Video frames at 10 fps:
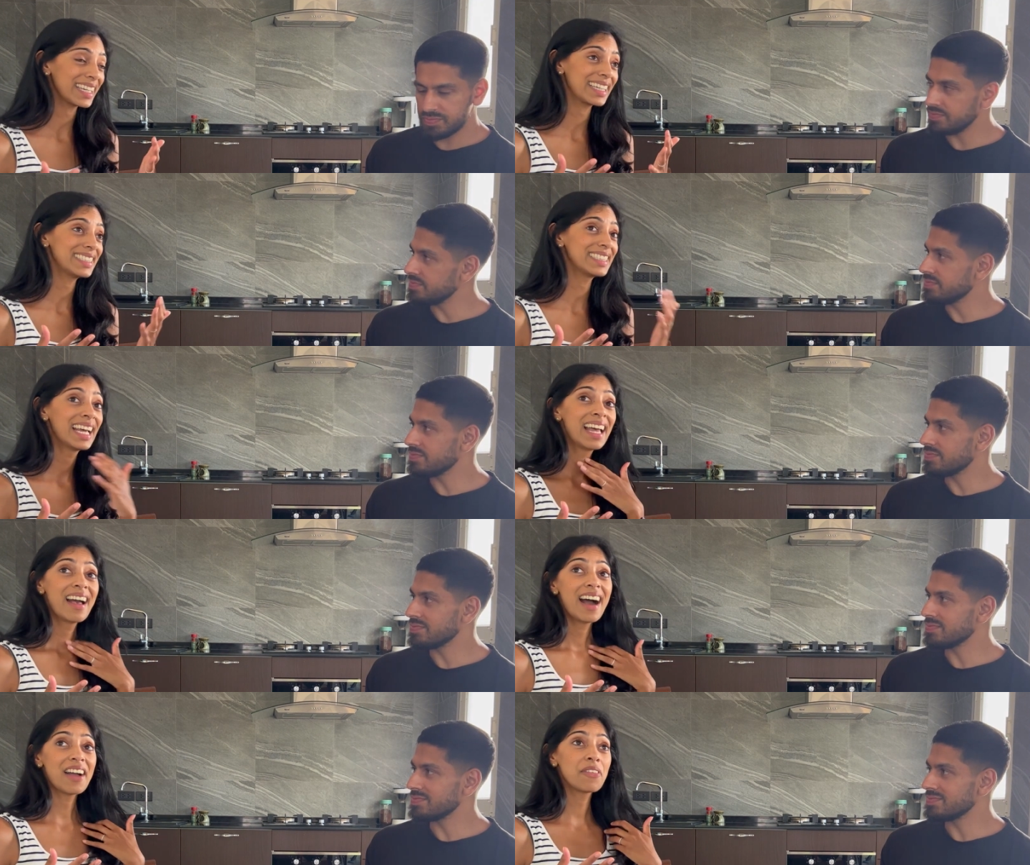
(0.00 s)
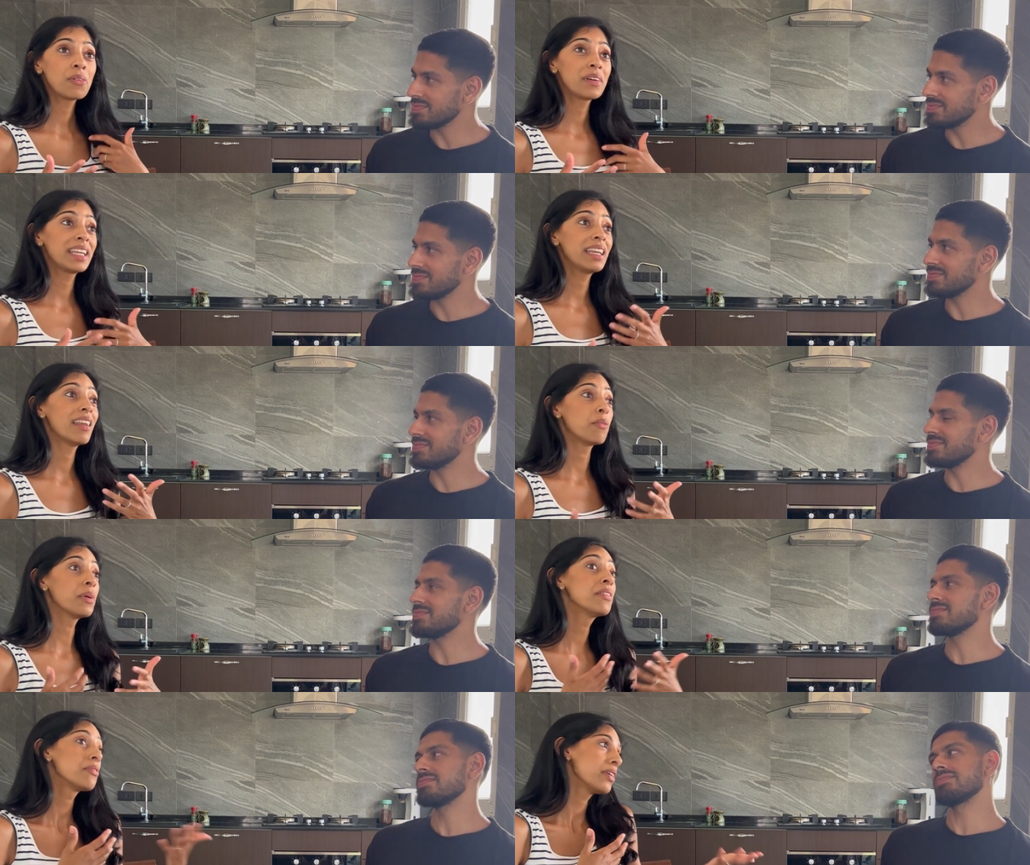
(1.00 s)
Speaker 1: Like I did, I feel really,
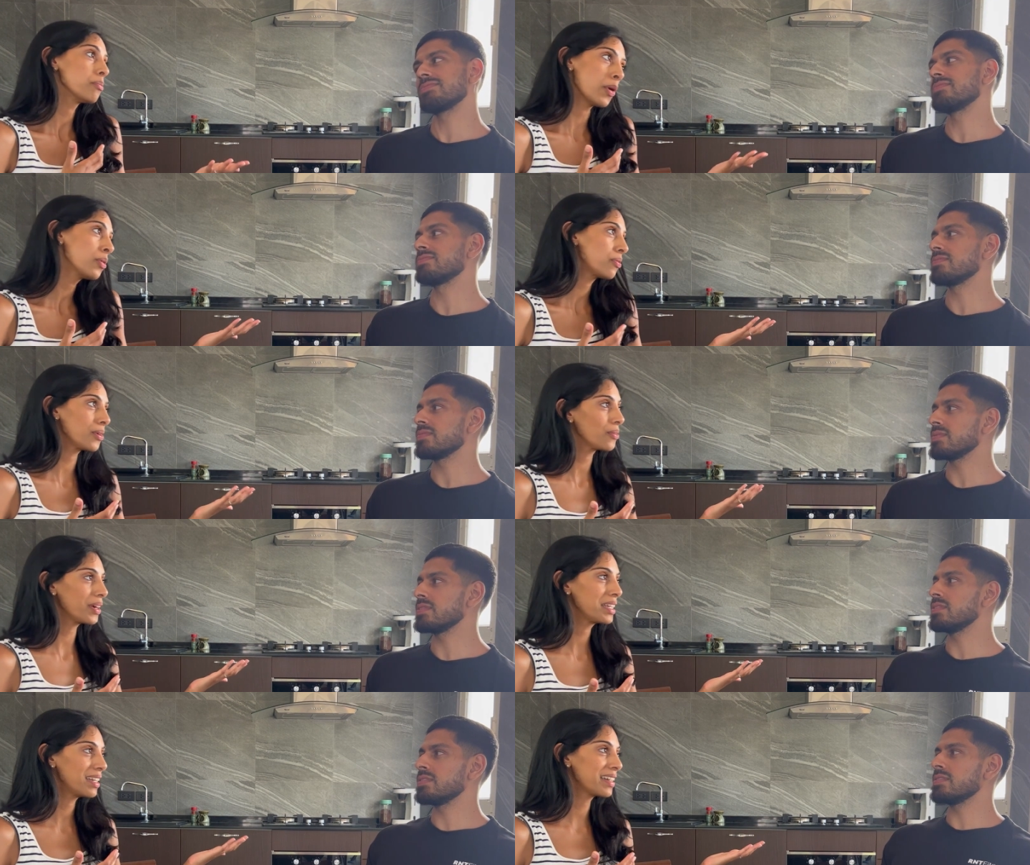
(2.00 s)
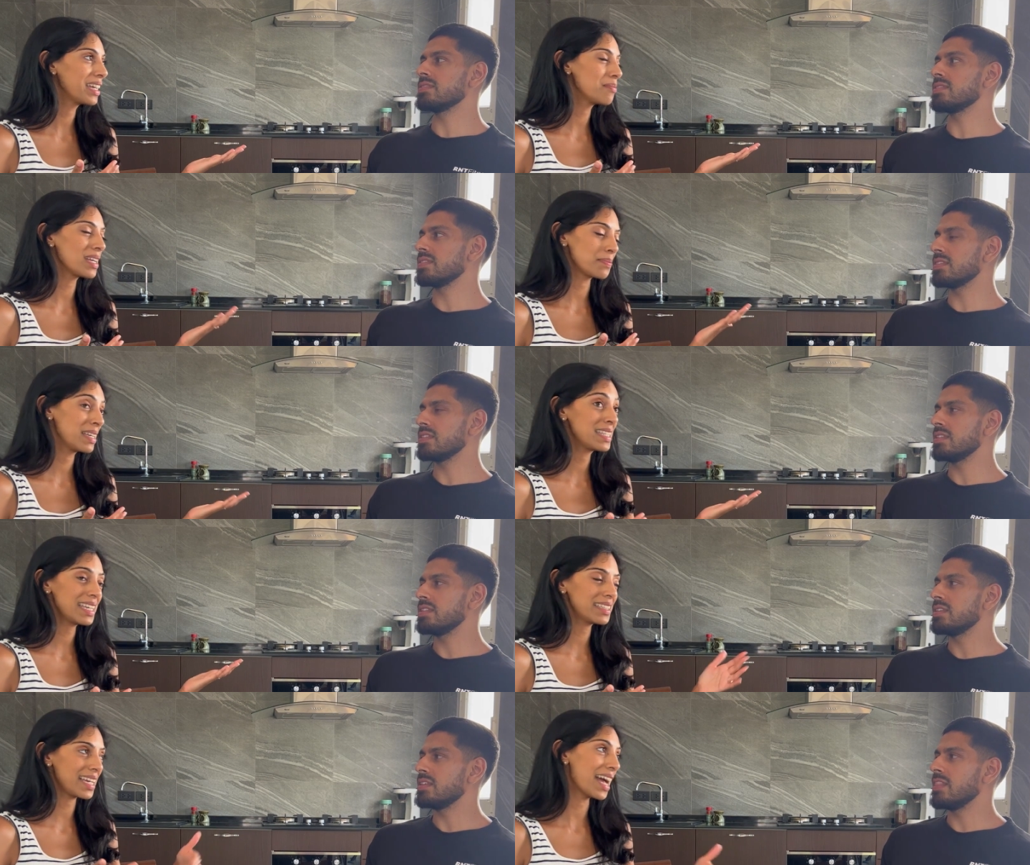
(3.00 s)
we feel, both feel very lucky and blessed, me and
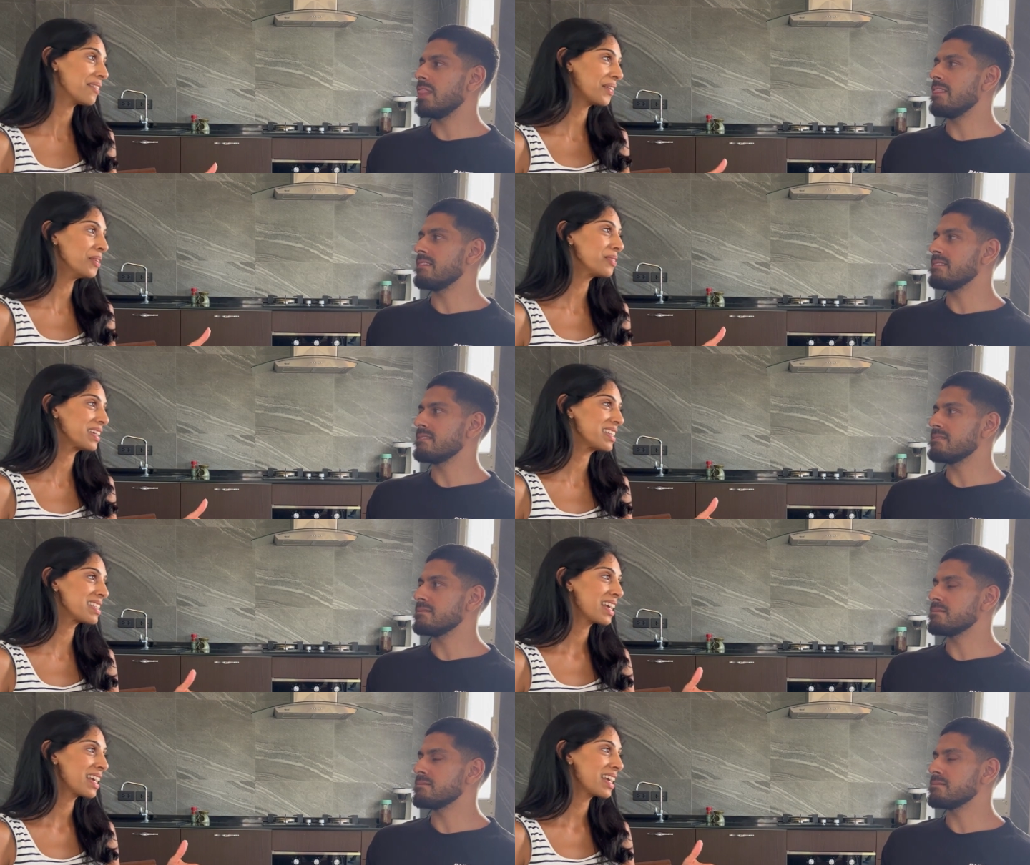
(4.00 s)
Sia, to have you because